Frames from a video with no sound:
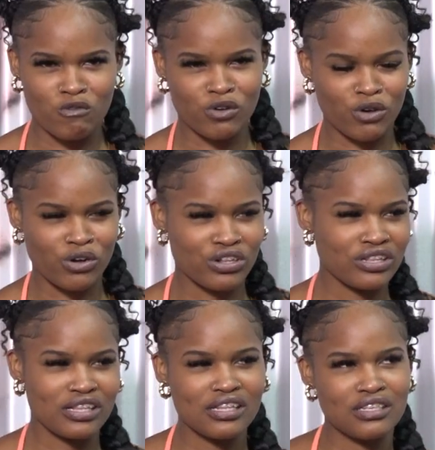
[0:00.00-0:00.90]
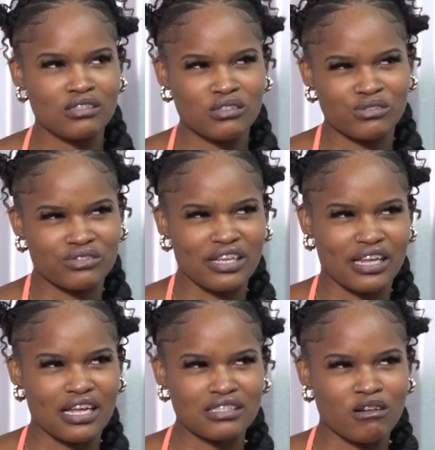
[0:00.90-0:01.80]
overall. So yeah,
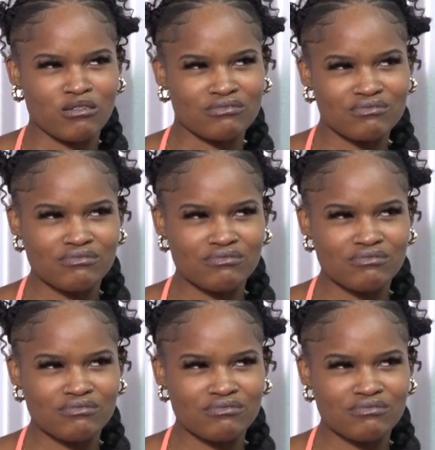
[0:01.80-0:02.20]
that's how.